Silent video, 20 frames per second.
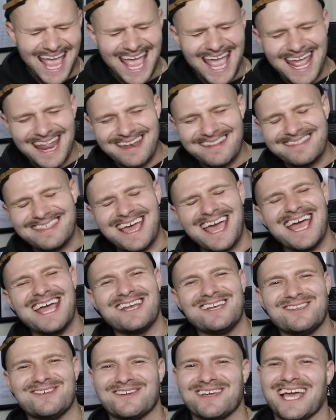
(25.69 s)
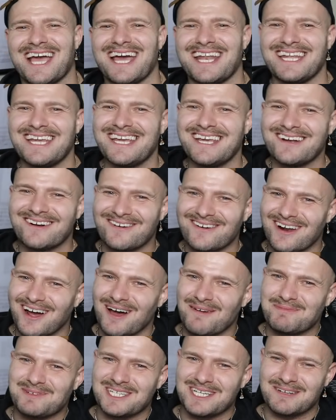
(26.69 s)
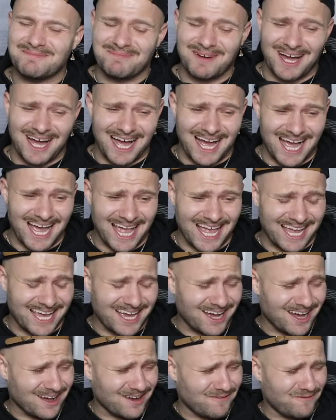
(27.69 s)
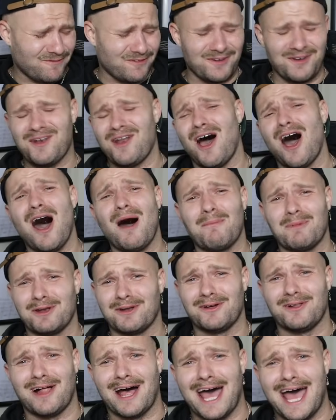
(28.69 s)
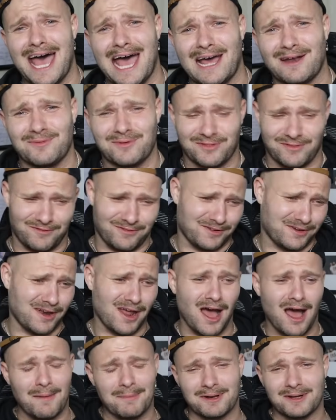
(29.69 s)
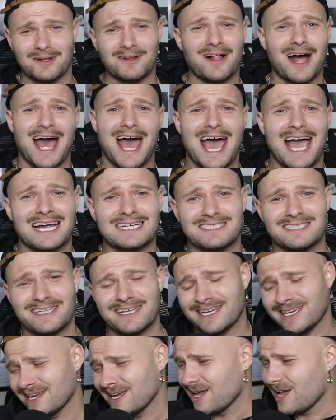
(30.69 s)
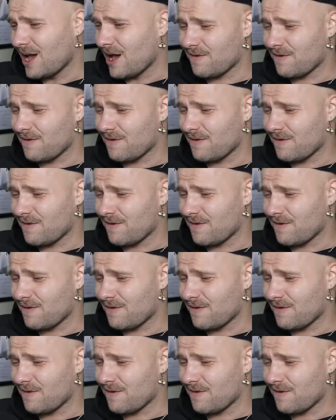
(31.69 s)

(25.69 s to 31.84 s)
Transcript: and then you get interrupted by a phenomenal ad with phenomenal acting,